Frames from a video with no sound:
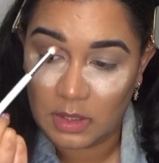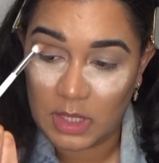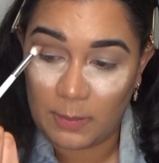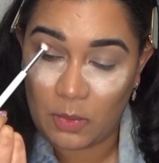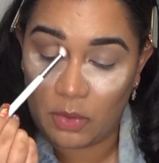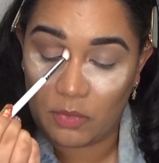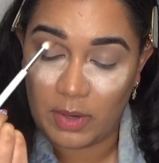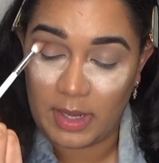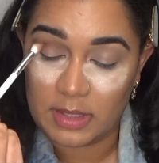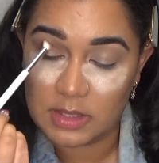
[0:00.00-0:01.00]
I'm going
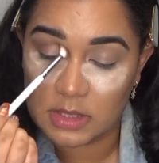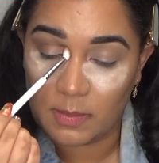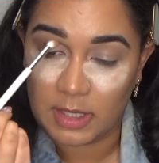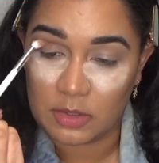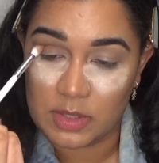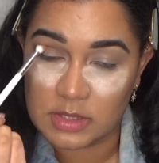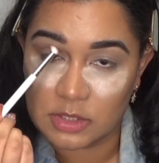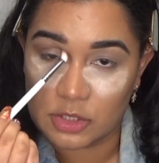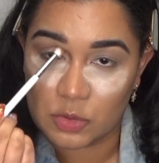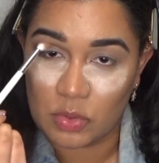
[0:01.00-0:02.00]
right into my crease and
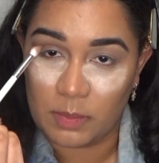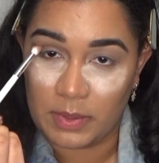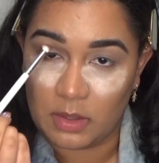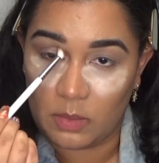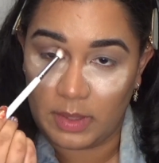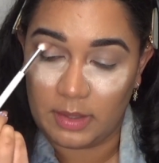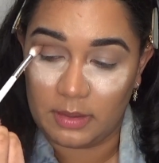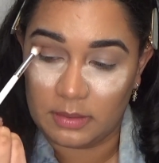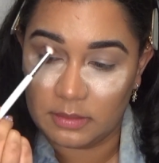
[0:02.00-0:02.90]
just sweeping away.